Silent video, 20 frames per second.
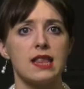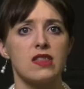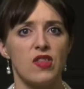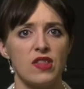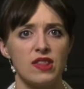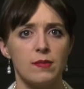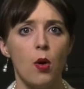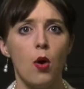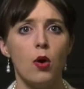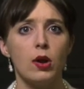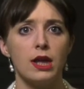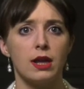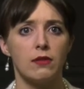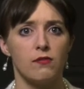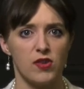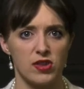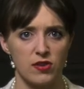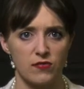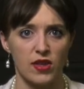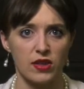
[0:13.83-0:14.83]
this morning in
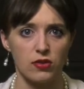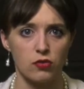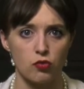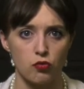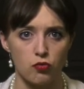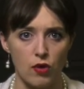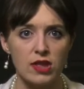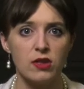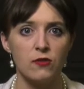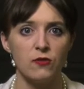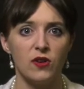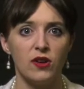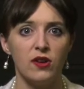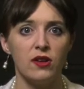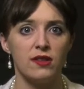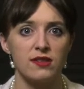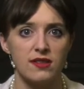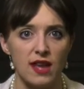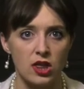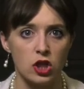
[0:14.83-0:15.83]
front of that
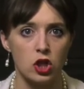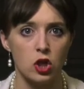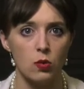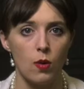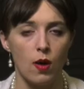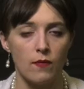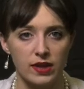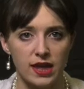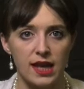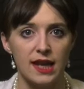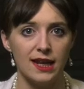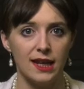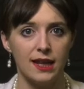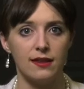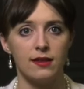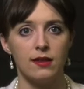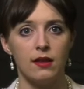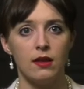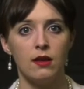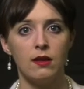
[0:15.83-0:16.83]
dreadful statue of
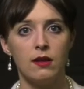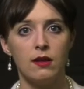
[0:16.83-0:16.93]
Achilles.